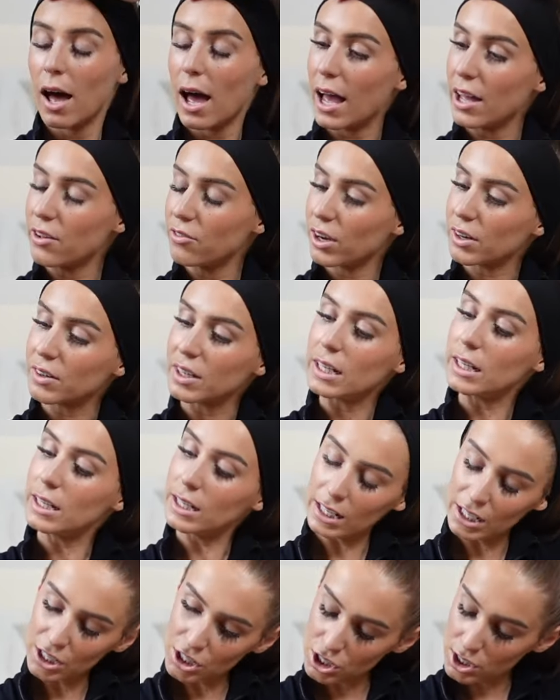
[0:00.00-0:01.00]
a very
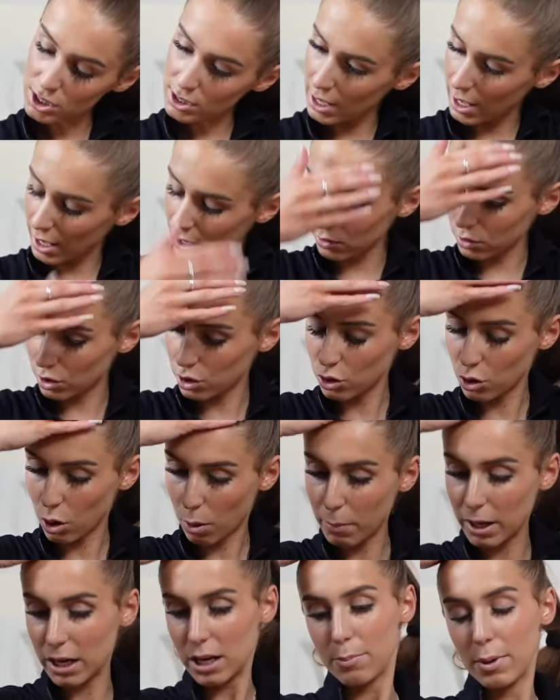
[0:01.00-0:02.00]
niche thing that
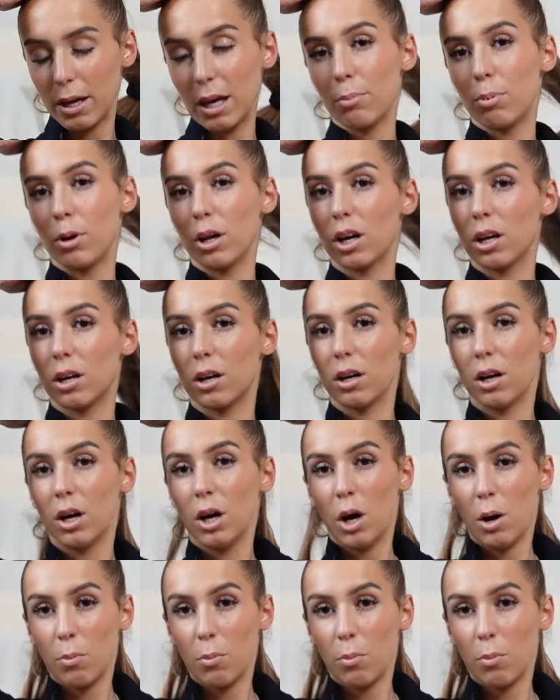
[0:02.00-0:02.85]
not many people are gonna